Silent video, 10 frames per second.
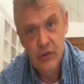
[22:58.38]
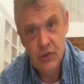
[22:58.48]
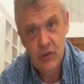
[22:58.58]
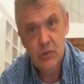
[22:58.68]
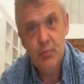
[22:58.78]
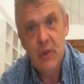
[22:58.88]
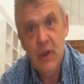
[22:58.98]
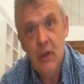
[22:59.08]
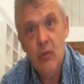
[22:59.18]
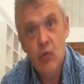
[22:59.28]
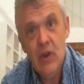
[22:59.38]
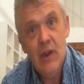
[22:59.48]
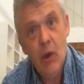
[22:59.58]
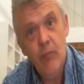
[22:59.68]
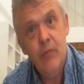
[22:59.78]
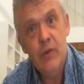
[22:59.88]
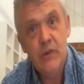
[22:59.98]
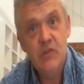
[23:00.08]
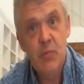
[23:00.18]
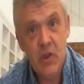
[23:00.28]
should be really
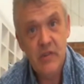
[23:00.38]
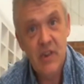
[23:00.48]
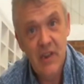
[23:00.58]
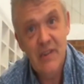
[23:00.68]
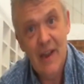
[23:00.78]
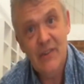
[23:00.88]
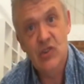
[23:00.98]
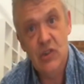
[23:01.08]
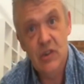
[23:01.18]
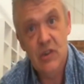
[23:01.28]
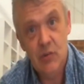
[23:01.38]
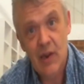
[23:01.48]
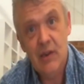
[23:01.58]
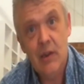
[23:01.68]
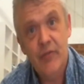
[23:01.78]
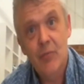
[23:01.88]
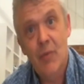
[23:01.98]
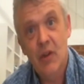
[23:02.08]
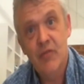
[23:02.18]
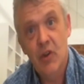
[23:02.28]
obvious because it is actually directly from my